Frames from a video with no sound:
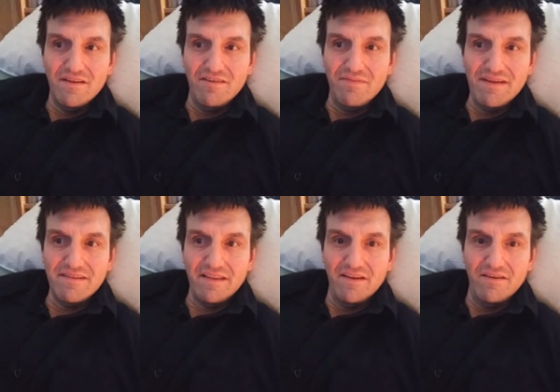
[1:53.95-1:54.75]
that was
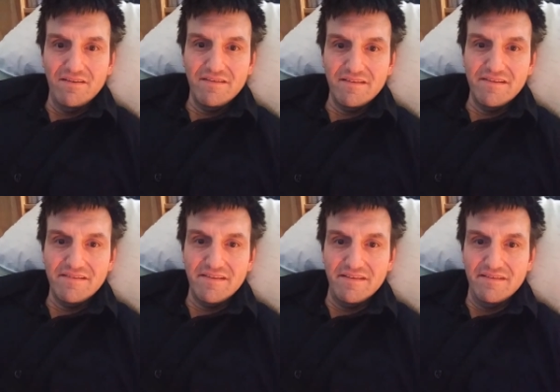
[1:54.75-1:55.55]
basically Earth's
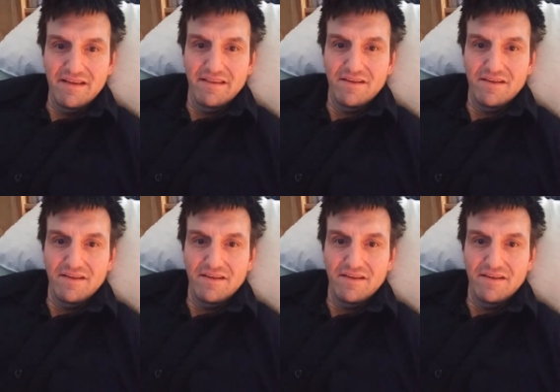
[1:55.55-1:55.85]
existence and the